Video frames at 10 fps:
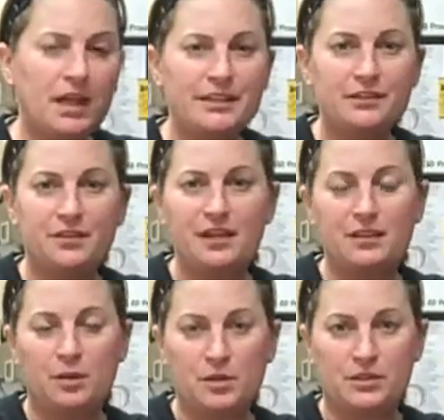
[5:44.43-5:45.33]
I did
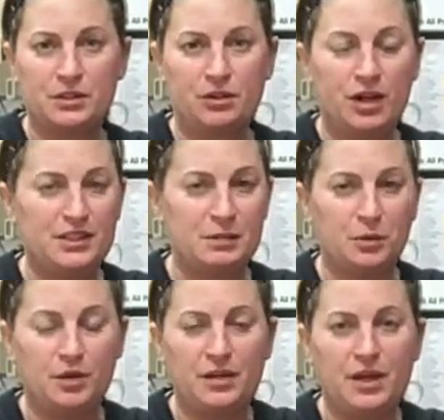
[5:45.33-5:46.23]
find that almost across the
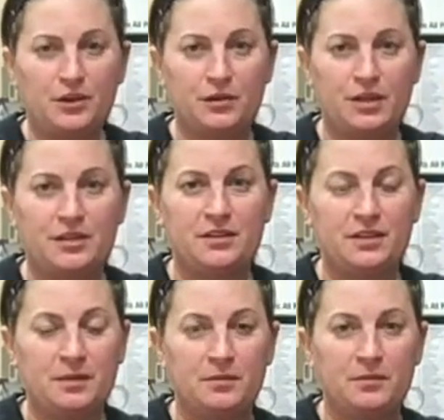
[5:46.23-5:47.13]
board they all agreed
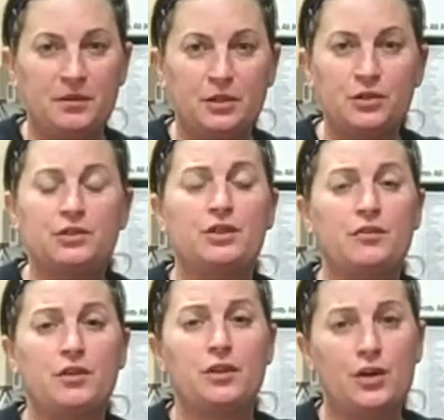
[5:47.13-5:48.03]
that unions
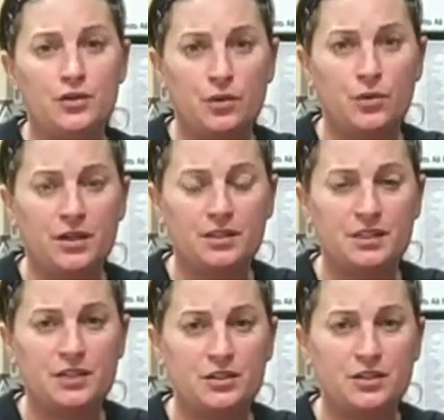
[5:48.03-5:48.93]
are for larger
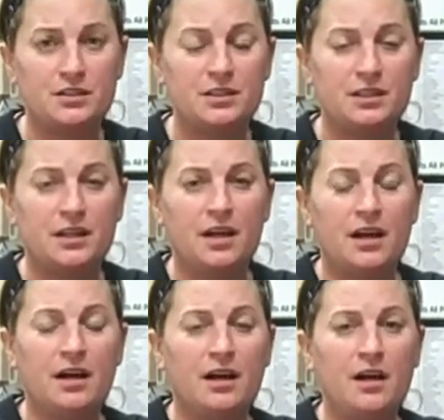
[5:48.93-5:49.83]
organizations,
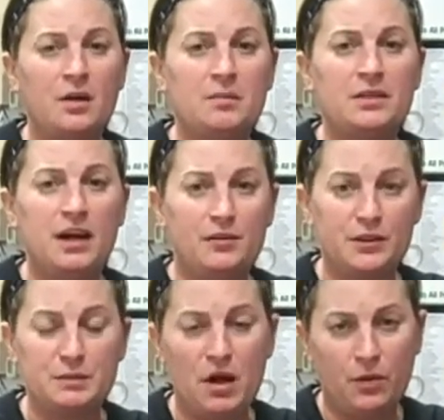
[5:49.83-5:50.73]
not
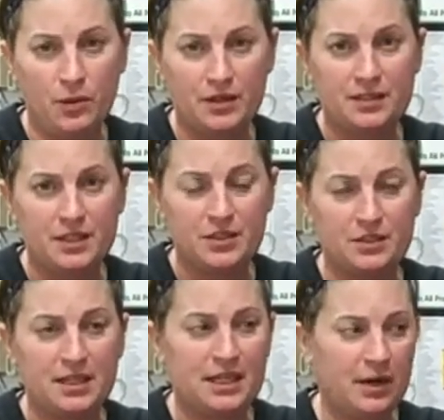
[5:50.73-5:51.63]
for small
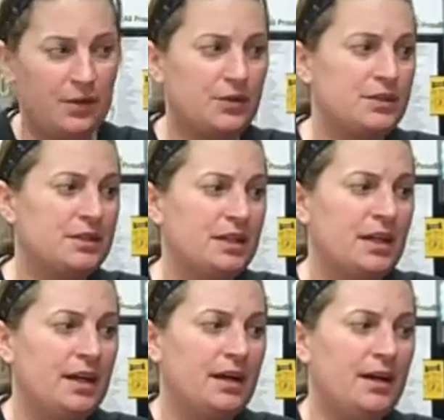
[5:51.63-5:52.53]
organizations like ours.
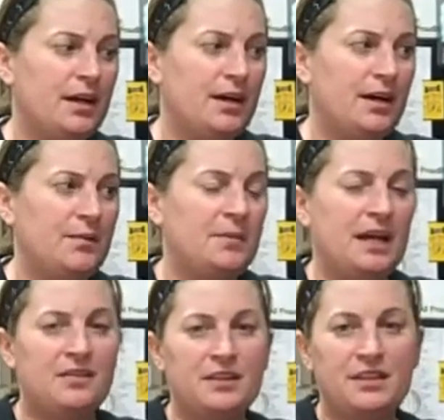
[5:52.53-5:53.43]

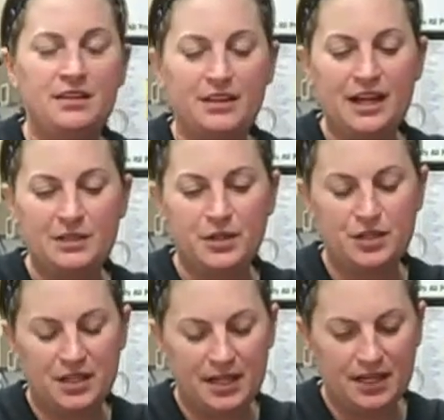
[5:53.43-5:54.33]
And then the last
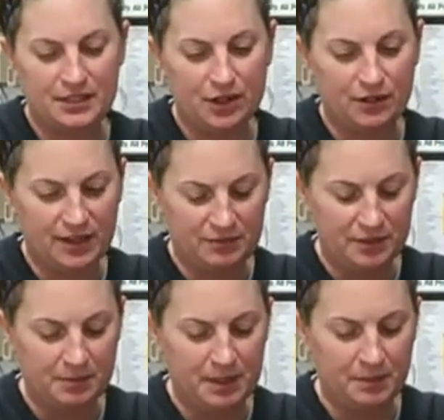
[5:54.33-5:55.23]
question I asked all
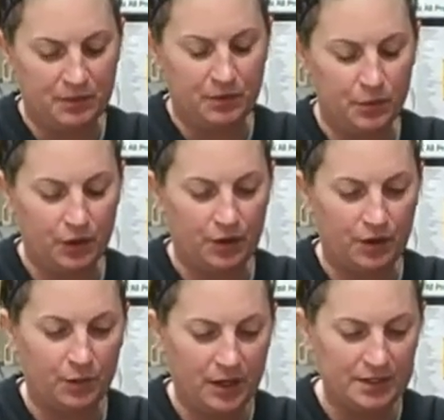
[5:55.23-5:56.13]
5 of the people
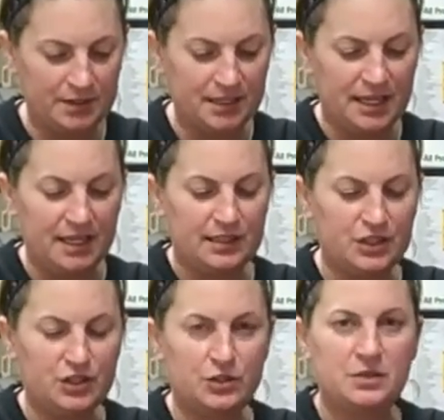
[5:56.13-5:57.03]
was,
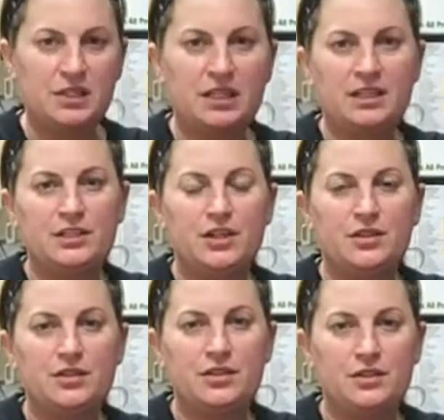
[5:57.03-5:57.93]
did you see any
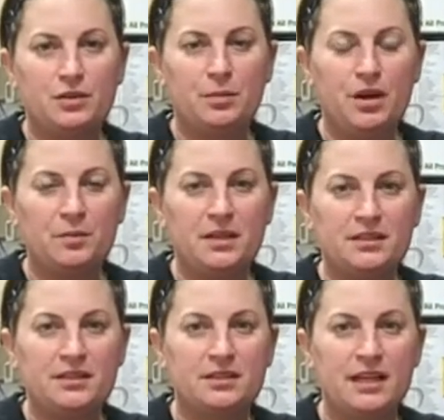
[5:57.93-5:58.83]
changes in your
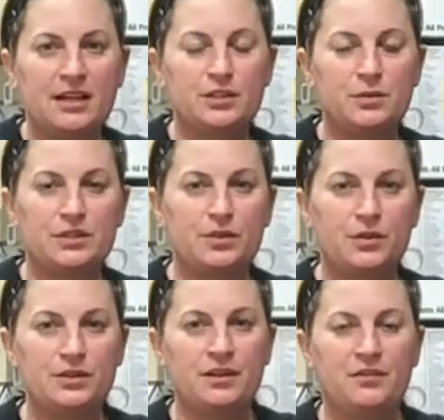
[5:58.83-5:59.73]
department as a
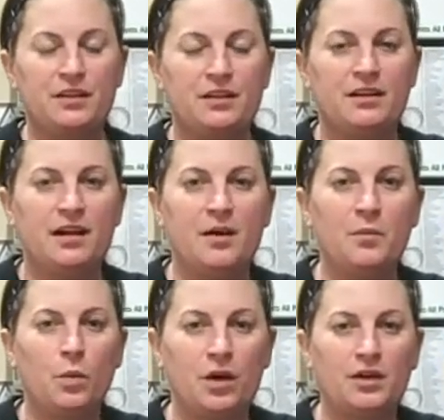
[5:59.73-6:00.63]
result of the
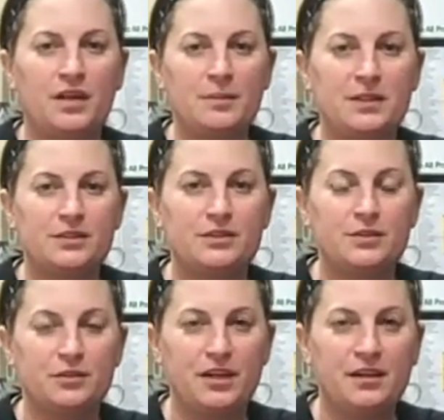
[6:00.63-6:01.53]
work climate
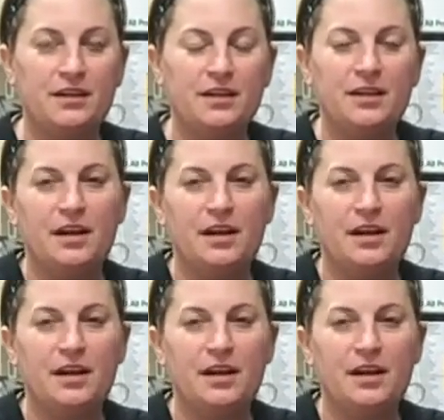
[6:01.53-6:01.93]
survey?